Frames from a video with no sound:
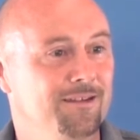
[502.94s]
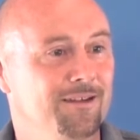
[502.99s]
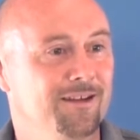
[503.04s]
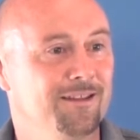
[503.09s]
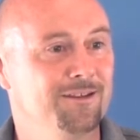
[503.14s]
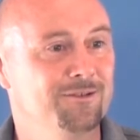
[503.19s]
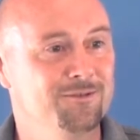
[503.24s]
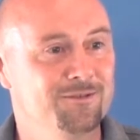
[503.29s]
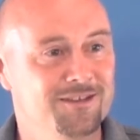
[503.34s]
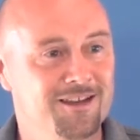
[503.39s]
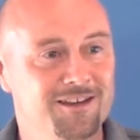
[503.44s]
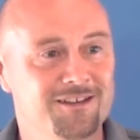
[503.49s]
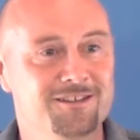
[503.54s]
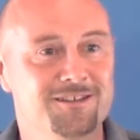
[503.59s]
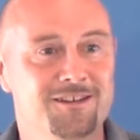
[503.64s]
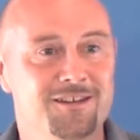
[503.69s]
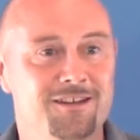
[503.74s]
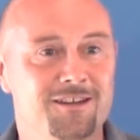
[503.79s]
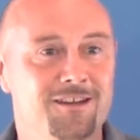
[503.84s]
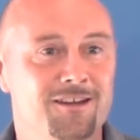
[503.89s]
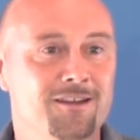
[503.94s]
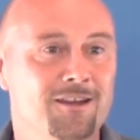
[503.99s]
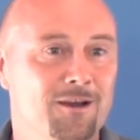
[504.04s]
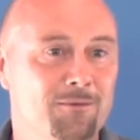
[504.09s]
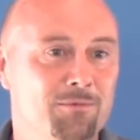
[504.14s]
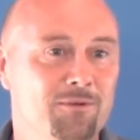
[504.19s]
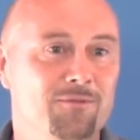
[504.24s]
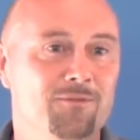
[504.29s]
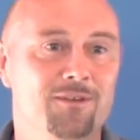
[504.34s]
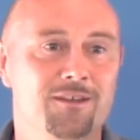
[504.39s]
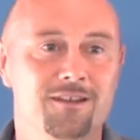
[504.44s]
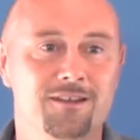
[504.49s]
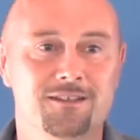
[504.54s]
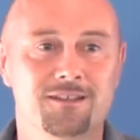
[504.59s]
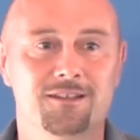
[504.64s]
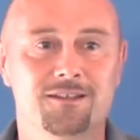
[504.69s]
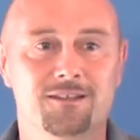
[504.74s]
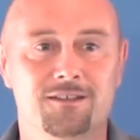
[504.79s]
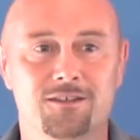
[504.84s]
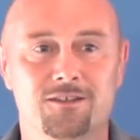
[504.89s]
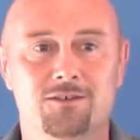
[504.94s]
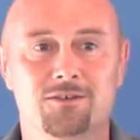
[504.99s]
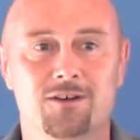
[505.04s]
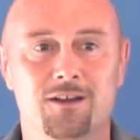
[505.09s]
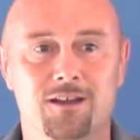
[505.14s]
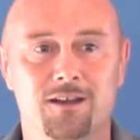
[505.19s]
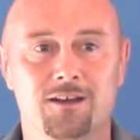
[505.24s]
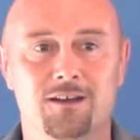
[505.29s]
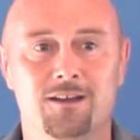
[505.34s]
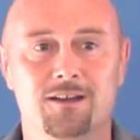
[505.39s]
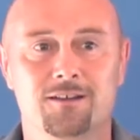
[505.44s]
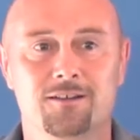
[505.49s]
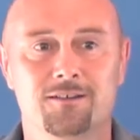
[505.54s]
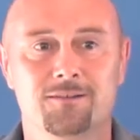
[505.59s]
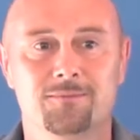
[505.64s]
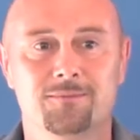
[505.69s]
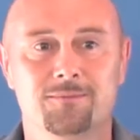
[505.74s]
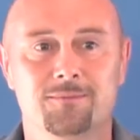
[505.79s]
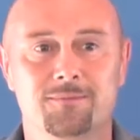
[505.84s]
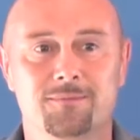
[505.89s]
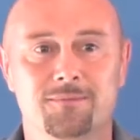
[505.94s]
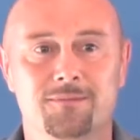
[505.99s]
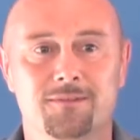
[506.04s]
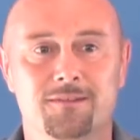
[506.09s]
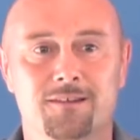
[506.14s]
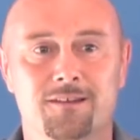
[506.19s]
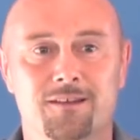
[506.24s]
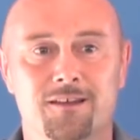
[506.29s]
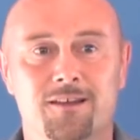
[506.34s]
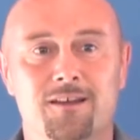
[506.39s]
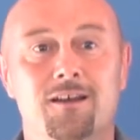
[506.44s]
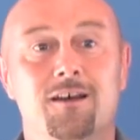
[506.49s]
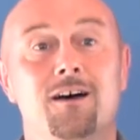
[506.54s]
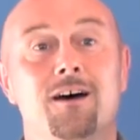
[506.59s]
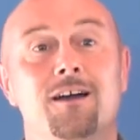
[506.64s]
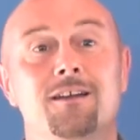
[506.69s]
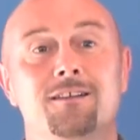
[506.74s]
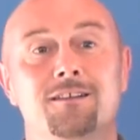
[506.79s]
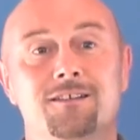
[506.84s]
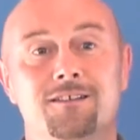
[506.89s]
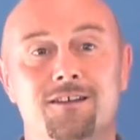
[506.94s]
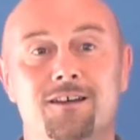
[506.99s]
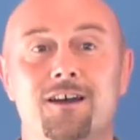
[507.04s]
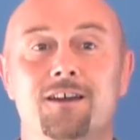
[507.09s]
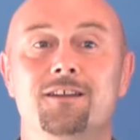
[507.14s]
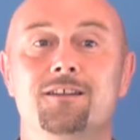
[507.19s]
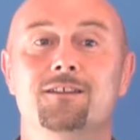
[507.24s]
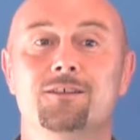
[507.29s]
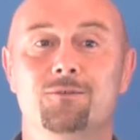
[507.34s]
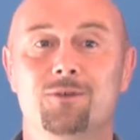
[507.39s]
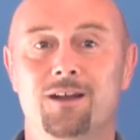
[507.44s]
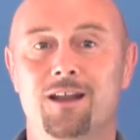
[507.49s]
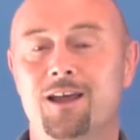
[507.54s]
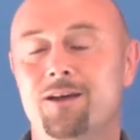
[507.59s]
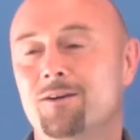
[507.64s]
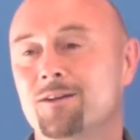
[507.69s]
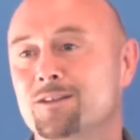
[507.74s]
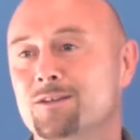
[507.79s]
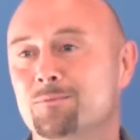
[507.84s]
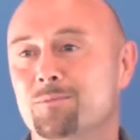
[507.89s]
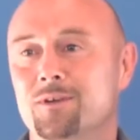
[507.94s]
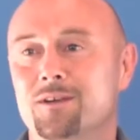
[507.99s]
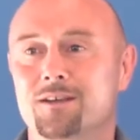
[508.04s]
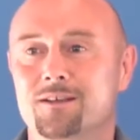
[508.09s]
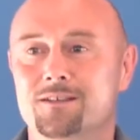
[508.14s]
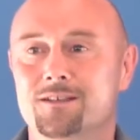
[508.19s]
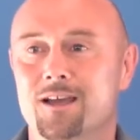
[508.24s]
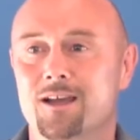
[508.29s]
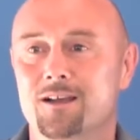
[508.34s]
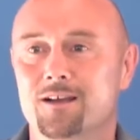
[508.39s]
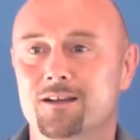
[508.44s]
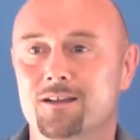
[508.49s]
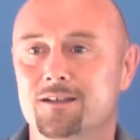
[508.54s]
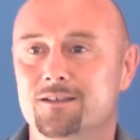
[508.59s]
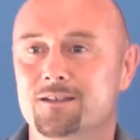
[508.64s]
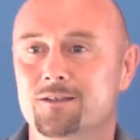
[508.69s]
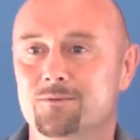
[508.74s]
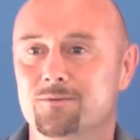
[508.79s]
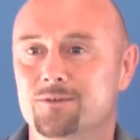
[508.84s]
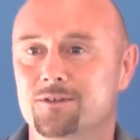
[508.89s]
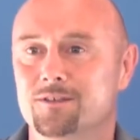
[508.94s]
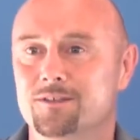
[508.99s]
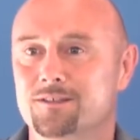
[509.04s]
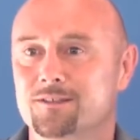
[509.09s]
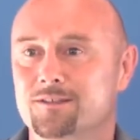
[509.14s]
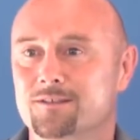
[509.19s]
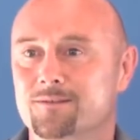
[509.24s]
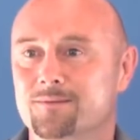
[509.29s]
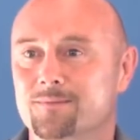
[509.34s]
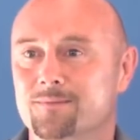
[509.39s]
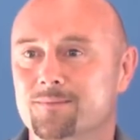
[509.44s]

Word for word: and this was actually a couple of years into the training, I decided to allow it to be exactly as it was.